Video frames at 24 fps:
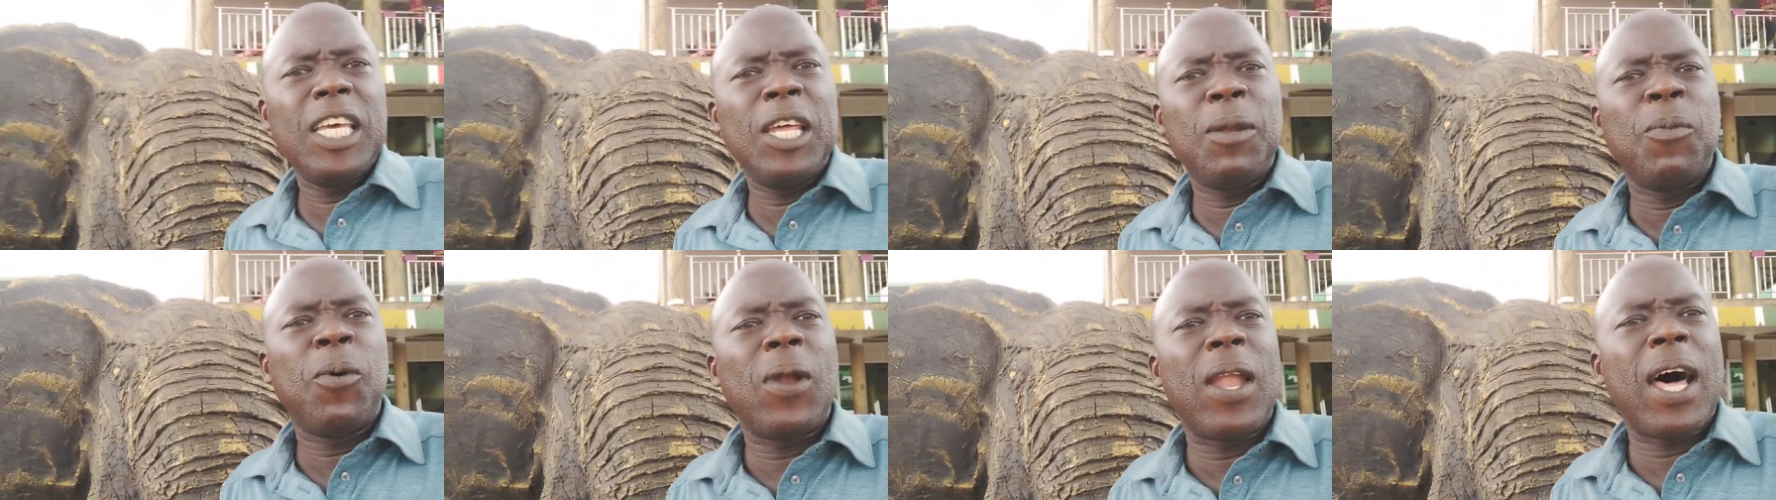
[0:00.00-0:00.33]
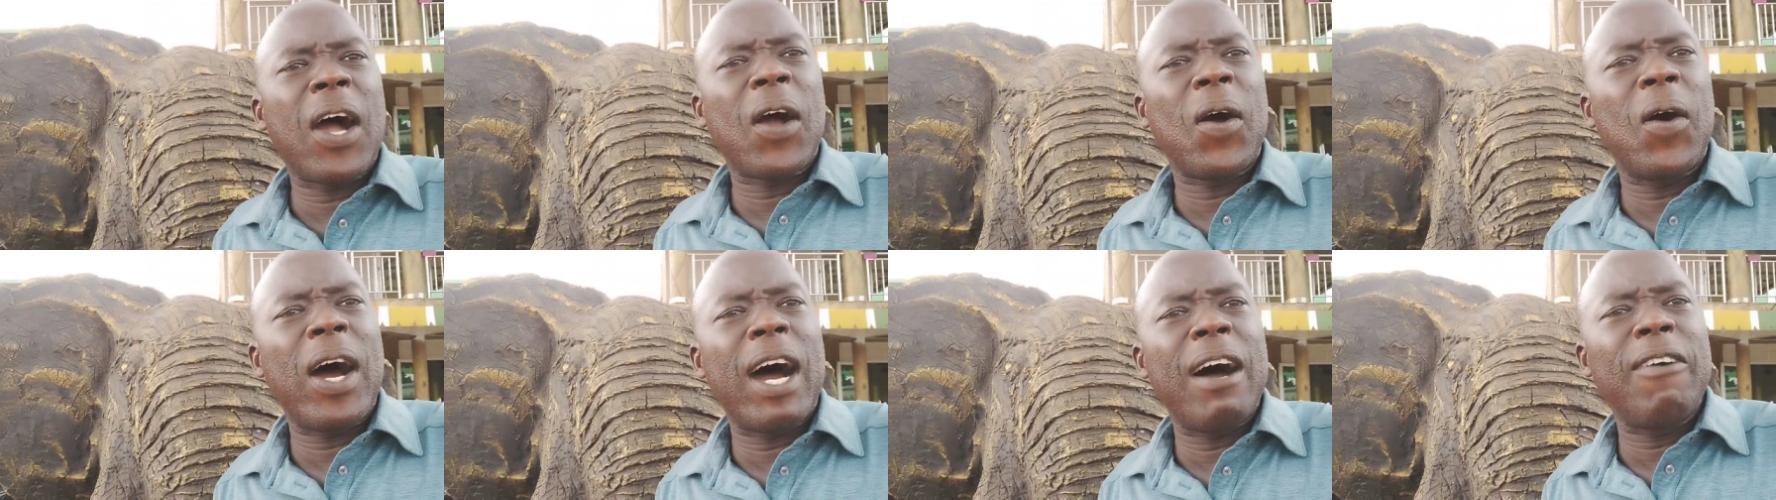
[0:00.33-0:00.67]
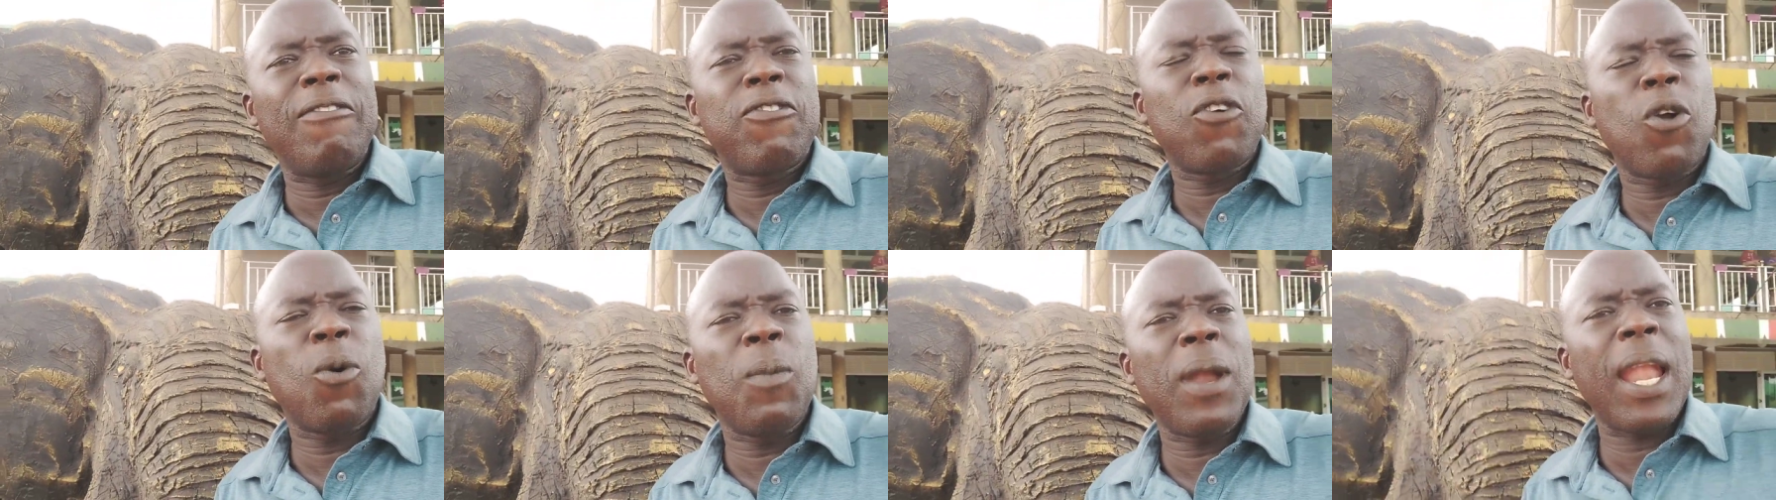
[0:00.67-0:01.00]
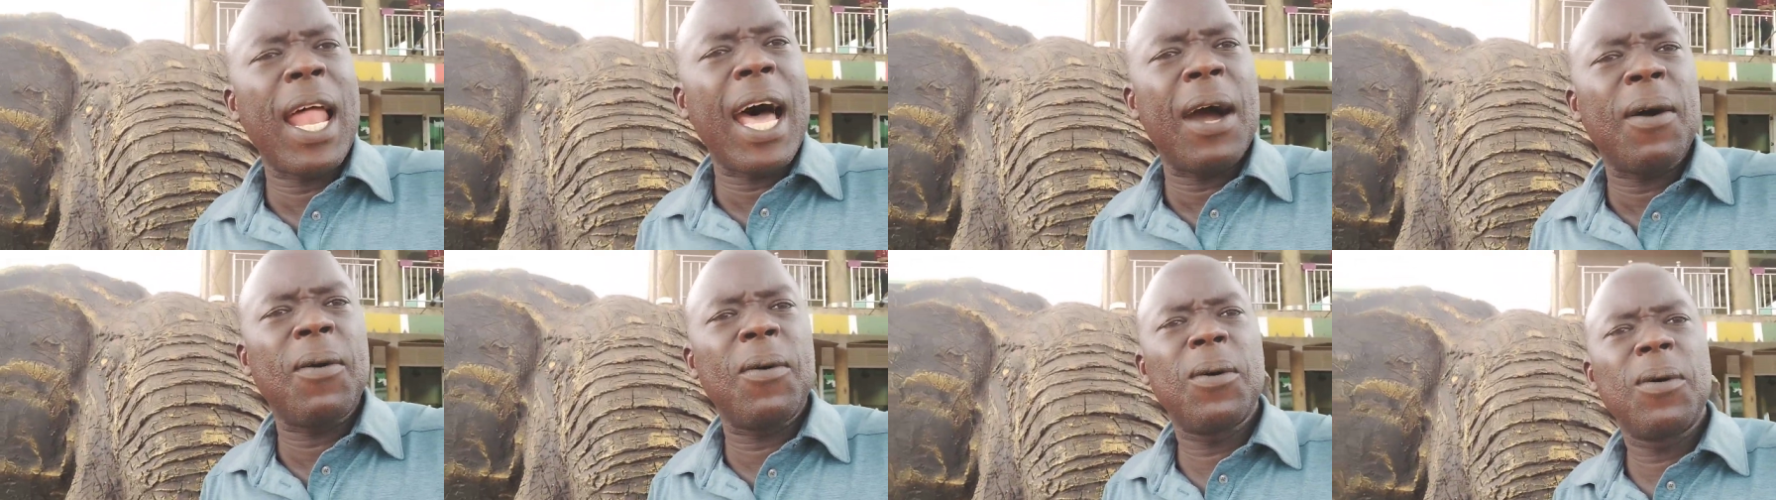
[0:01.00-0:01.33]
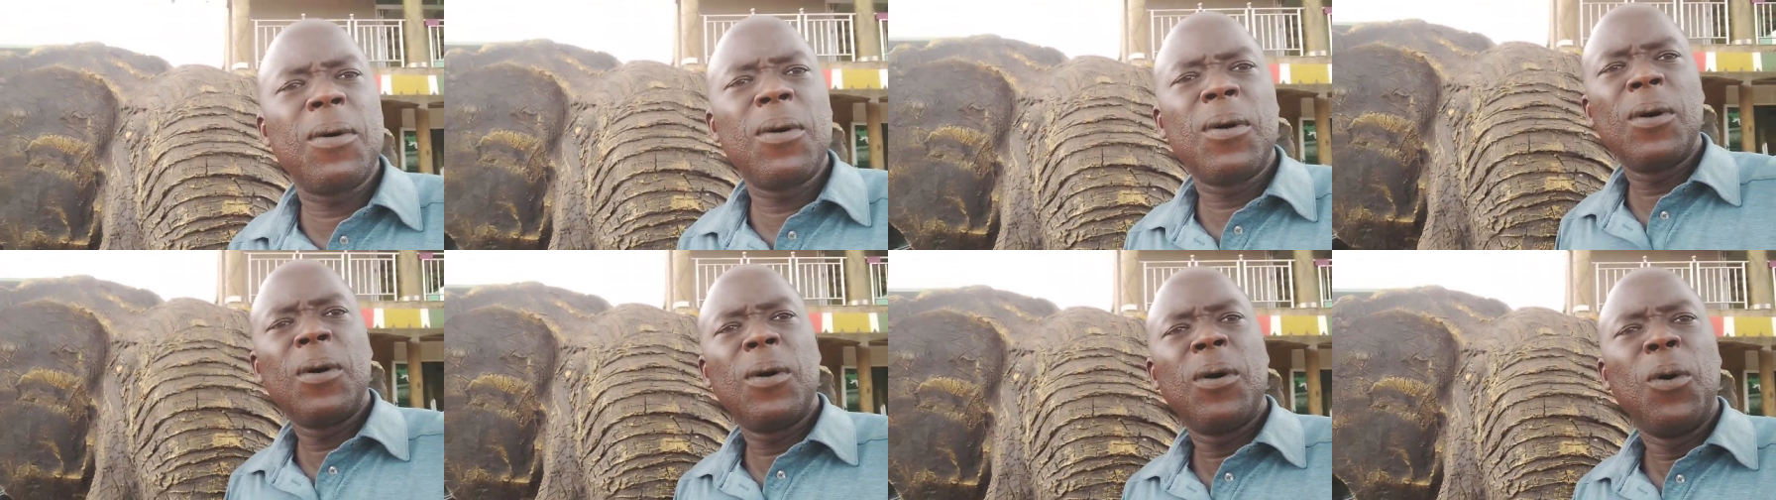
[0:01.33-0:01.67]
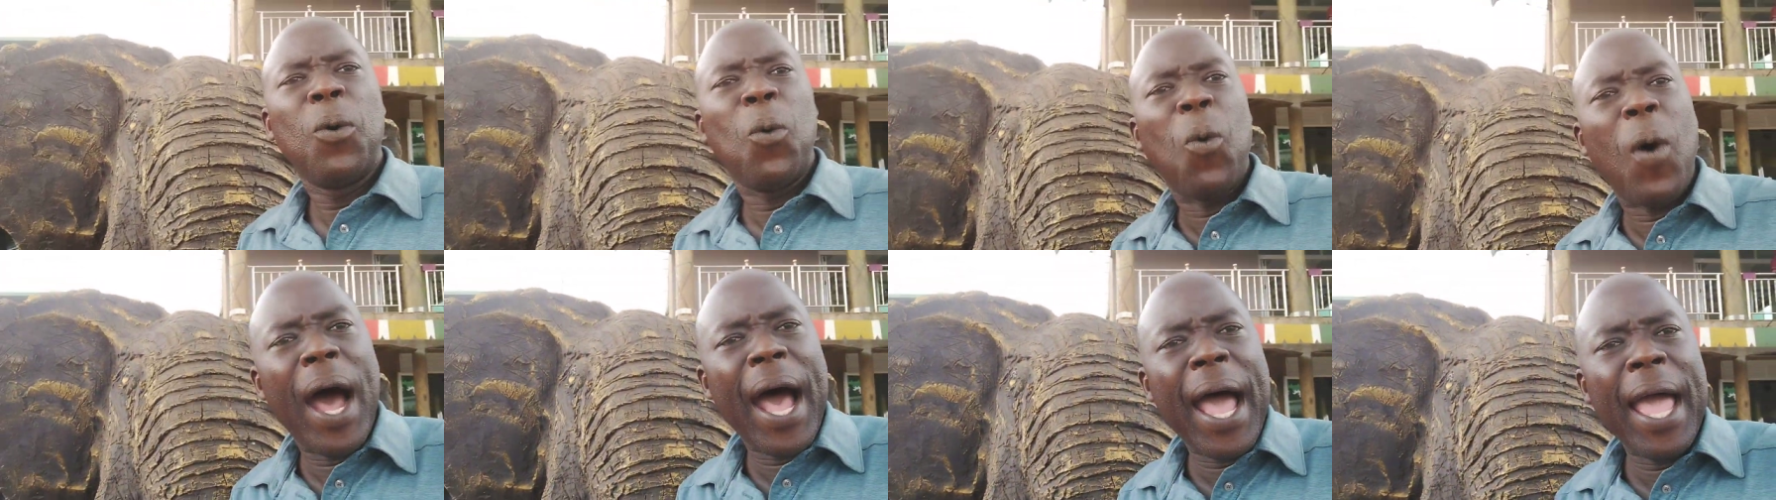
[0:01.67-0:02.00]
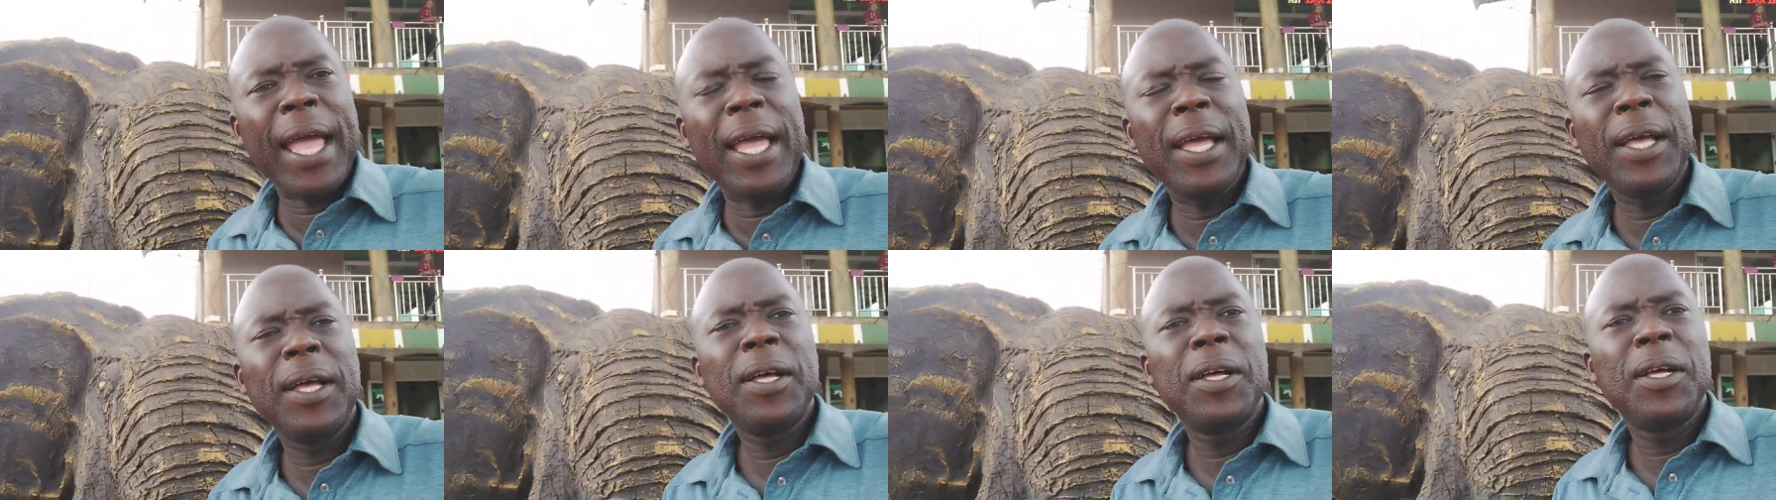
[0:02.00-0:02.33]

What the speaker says: in Mulago are from Lango. Why?